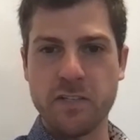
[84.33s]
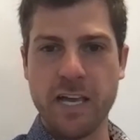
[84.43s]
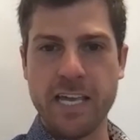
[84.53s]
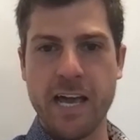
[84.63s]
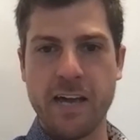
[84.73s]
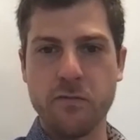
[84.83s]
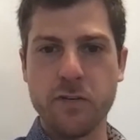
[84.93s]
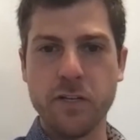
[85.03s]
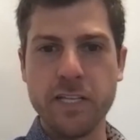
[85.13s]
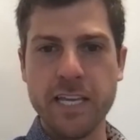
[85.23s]
I got
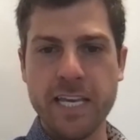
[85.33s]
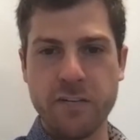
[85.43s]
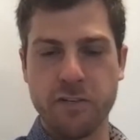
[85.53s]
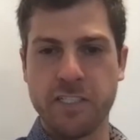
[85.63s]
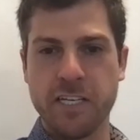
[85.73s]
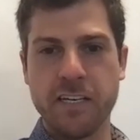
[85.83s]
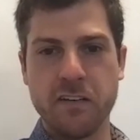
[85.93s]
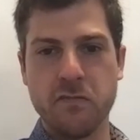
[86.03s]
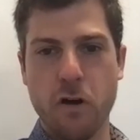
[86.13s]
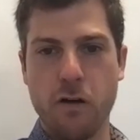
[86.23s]
really interested and
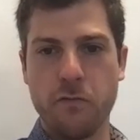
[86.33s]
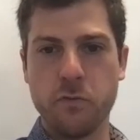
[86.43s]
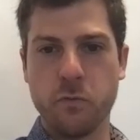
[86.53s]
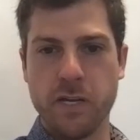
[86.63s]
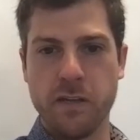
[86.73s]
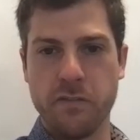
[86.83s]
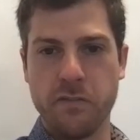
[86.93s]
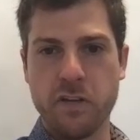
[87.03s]
involved with